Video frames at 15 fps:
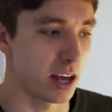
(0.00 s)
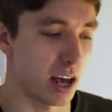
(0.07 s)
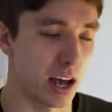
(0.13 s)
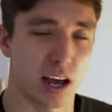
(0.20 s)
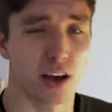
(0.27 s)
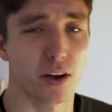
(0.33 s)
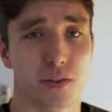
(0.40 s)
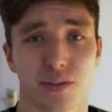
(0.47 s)

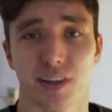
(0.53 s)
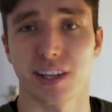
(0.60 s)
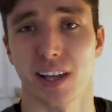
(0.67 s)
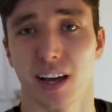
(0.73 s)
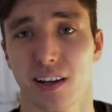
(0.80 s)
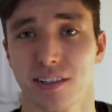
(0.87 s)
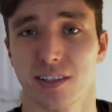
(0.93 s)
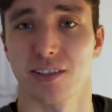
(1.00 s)
Hopefully
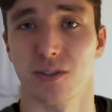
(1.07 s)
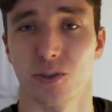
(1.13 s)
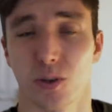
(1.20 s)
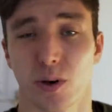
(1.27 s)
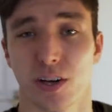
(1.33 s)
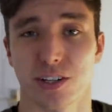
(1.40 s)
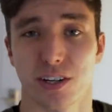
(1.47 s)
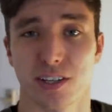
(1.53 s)
that answers all
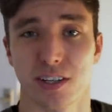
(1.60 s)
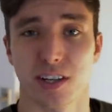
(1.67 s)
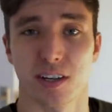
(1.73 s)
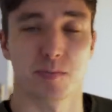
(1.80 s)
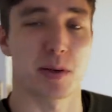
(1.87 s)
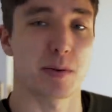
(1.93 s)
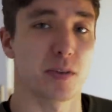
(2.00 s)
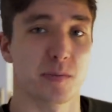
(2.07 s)
the questions
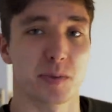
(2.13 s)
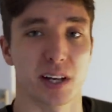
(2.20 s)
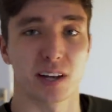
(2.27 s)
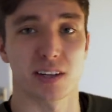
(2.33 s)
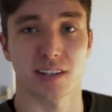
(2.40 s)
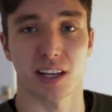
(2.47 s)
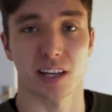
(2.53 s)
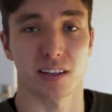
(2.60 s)
that people have been
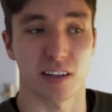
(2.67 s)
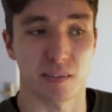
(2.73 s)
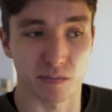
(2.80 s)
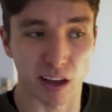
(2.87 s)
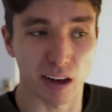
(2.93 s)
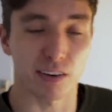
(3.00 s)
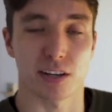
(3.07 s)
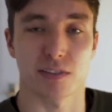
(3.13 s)
asking
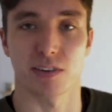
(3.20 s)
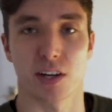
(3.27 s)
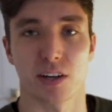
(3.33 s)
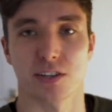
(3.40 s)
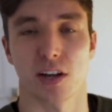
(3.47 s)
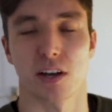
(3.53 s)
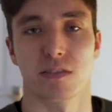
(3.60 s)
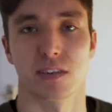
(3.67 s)
in various
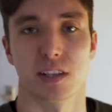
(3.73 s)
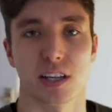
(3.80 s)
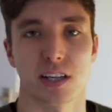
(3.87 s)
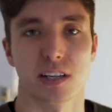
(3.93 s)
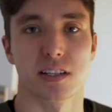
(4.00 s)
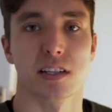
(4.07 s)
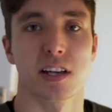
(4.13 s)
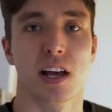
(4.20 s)
videos over the
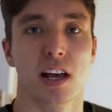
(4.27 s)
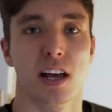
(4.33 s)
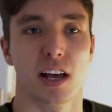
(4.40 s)
years.